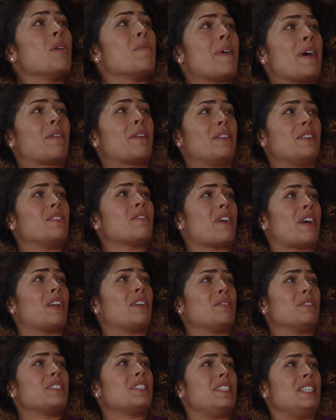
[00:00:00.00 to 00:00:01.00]
Oh, back when you thought
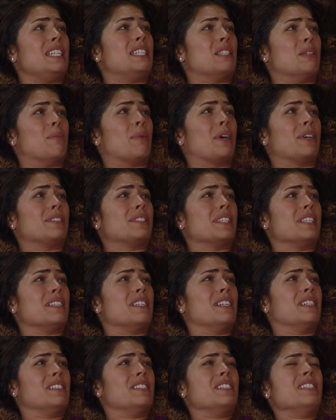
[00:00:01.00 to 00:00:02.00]
I was a decent person.